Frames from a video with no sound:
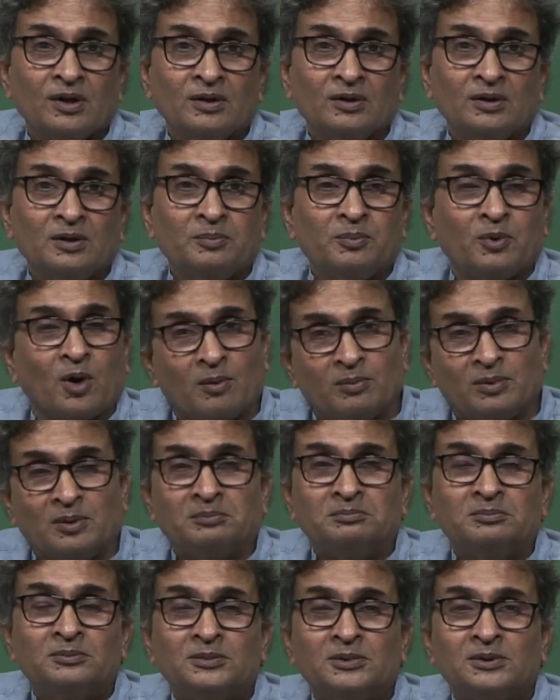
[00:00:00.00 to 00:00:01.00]
the problem
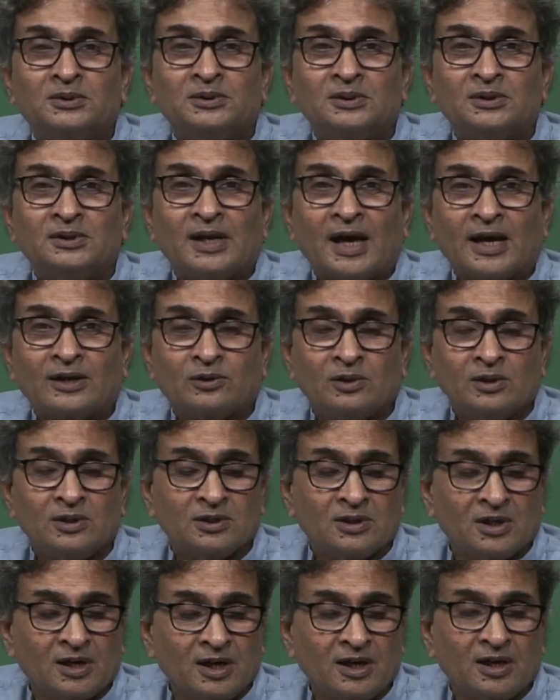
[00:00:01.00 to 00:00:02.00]
it actually is
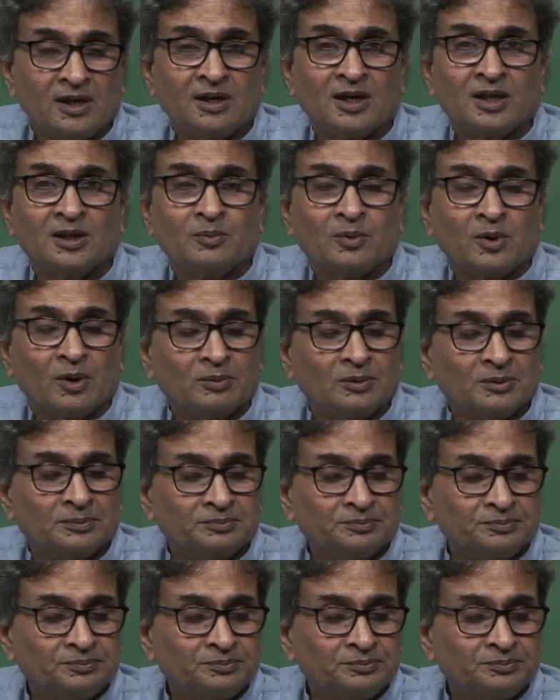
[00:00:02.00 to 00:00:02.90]
creating another problem.